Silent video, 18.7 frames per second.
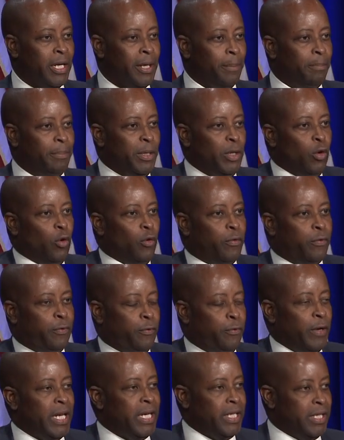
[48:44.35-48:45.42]
be
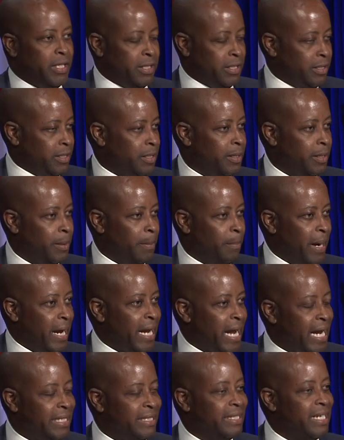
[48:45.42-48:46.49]
offended by
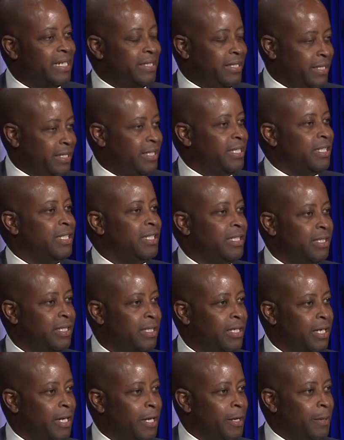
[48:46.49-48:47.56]
identity,
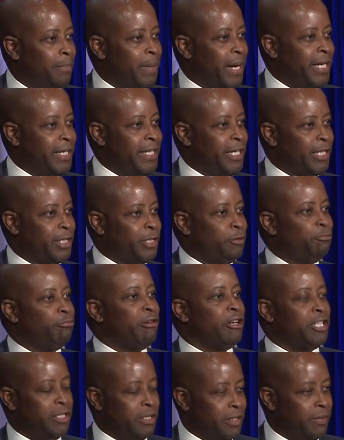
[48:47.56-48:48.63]
by the
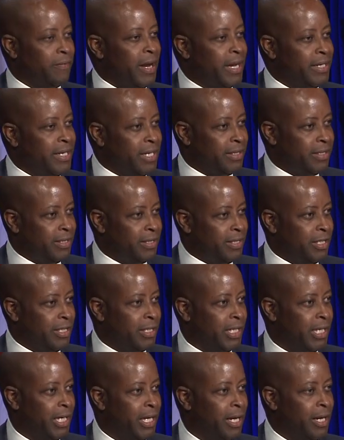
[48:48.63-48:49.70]
expression of identity,
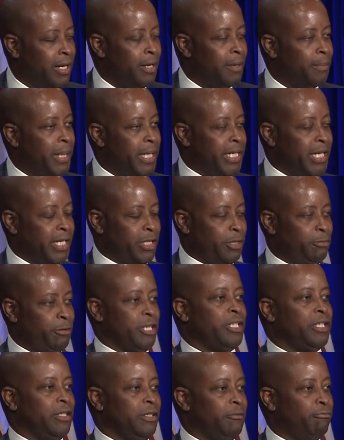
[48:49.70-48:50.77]
by the
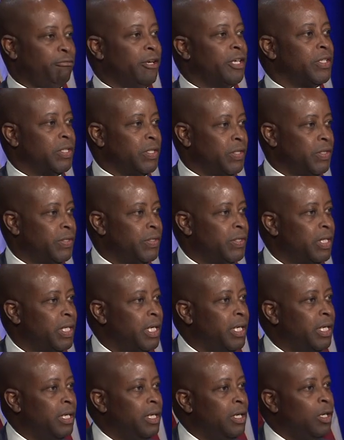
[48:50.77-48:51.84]
expression of presence.
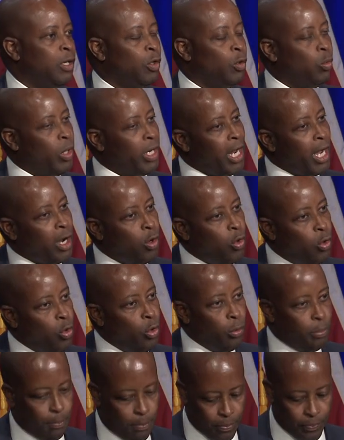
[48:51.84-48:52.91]
What I
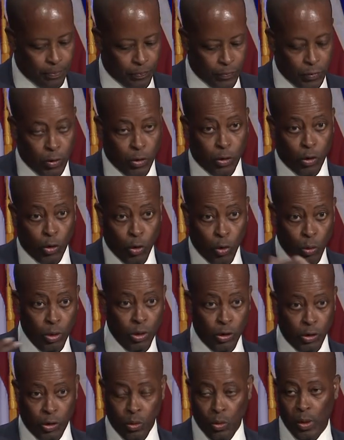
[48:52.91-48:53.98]
hope you will
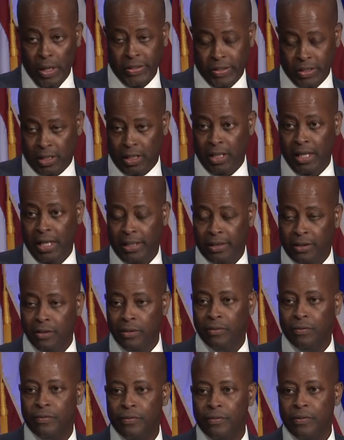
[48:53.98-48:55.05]
do as a
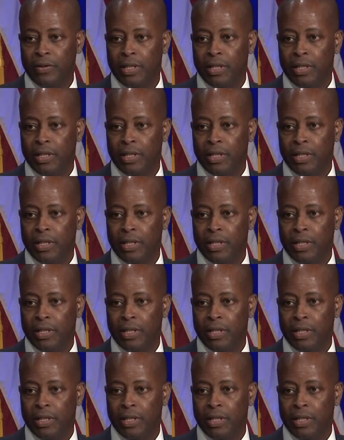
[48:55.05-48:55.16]
collective